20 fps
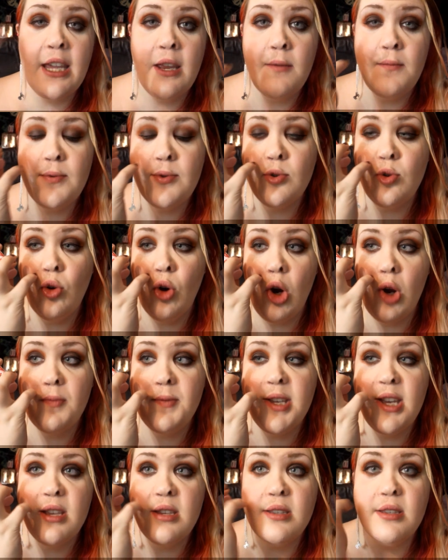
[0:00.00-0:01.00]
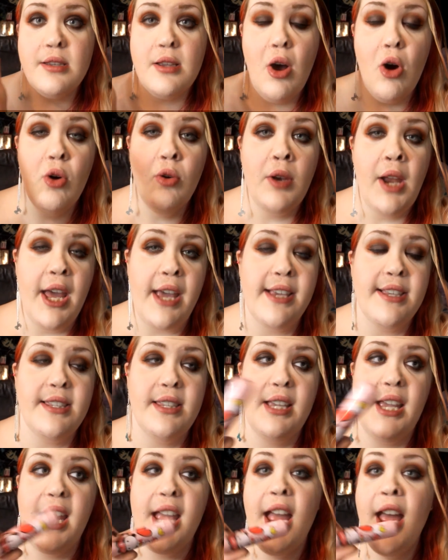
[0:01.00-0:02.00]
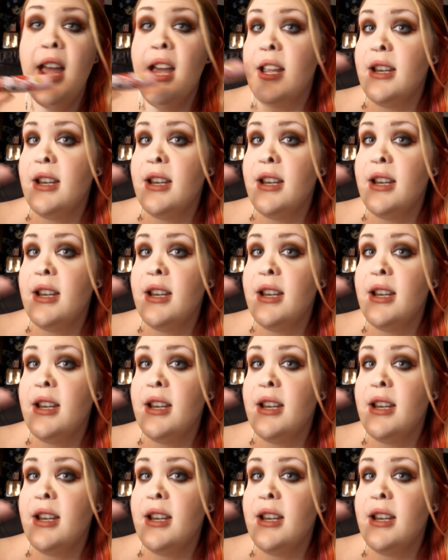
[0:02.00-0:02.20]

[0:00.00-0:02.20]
It absorbs it so nicely,